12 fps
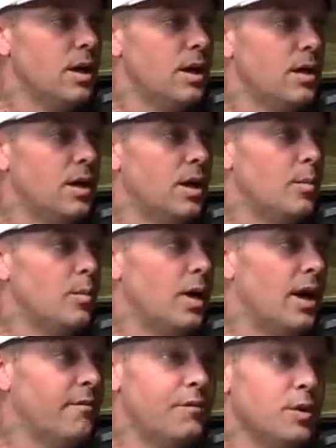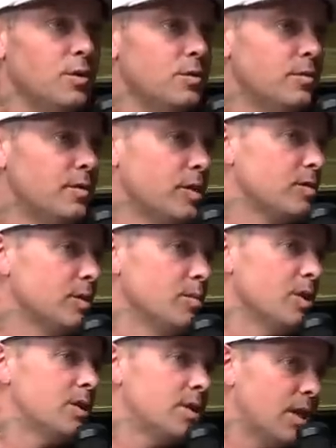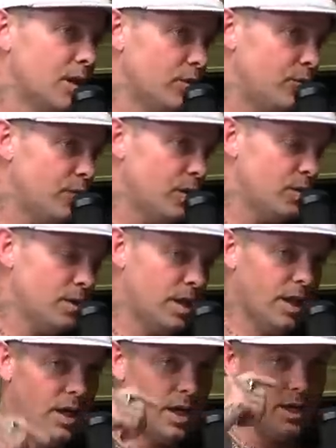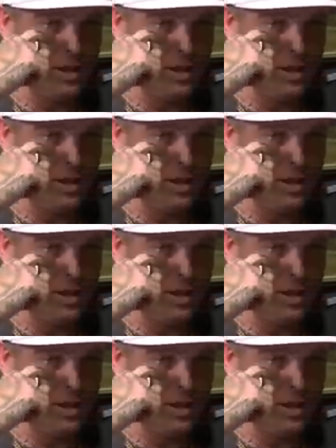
um, I felt very similar to how you felt, and I had to